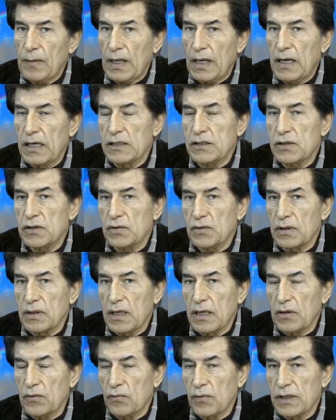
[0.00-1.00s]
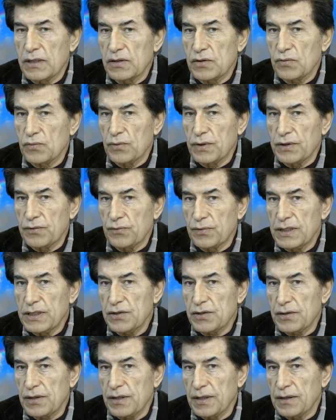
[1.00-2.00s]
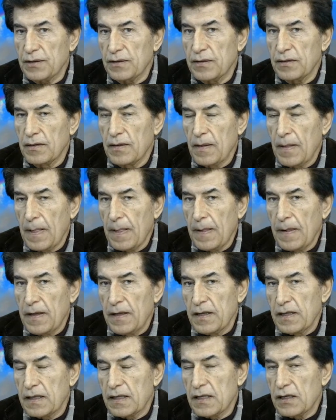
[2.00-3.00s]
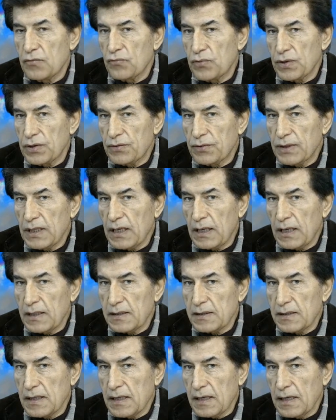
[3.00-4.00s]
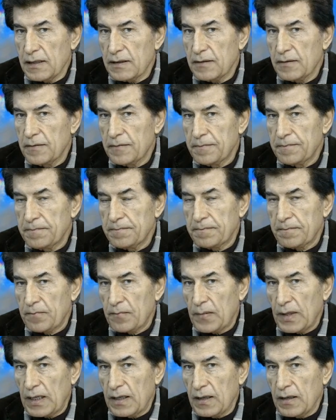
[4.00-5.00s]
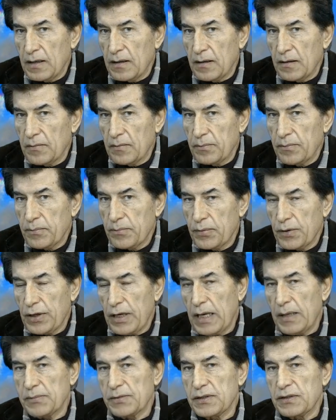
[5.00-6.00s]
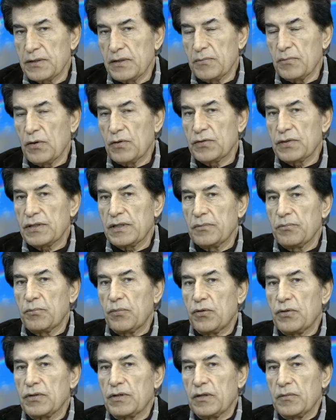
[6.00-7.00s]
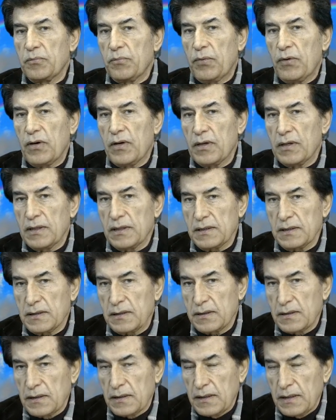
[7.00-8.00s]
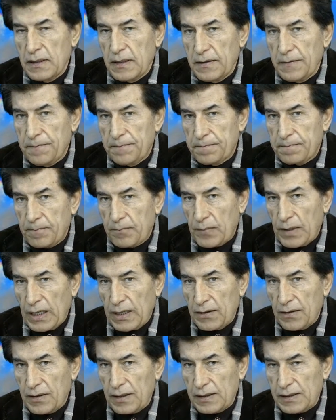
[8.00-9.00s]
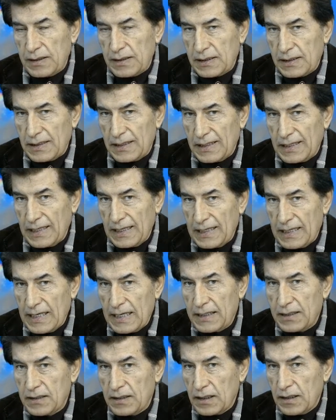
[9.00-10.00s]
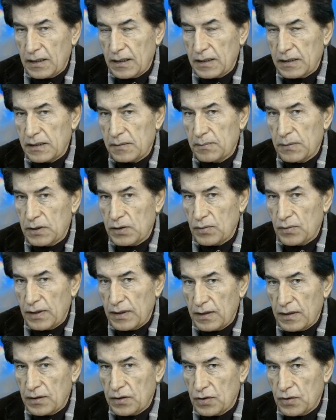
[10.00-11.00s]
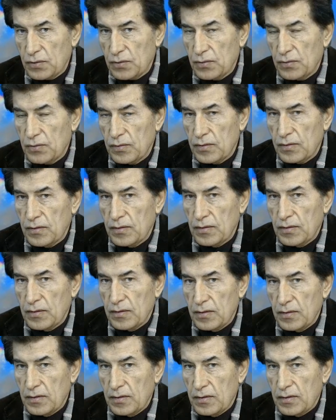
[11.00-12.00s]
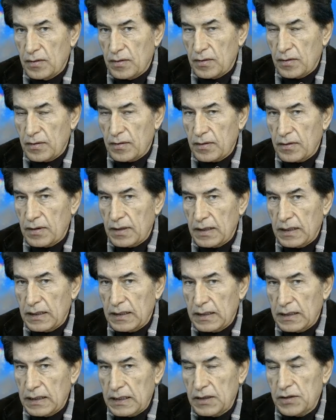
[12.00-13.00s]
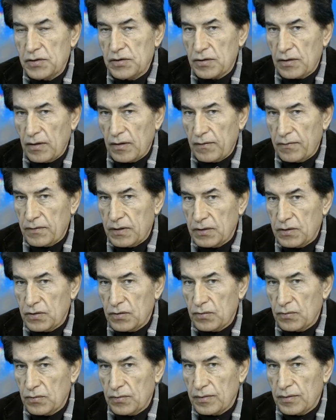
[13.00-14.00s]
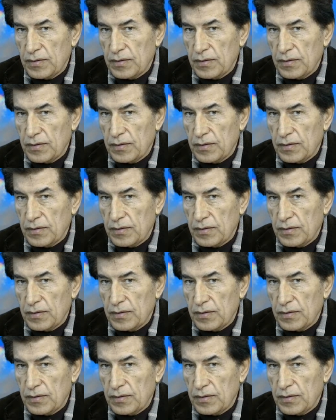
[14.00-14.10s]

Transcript: and, and once we reach there, then we realize that uh, perhaps the most important part is this connectedness between the two, then each of the two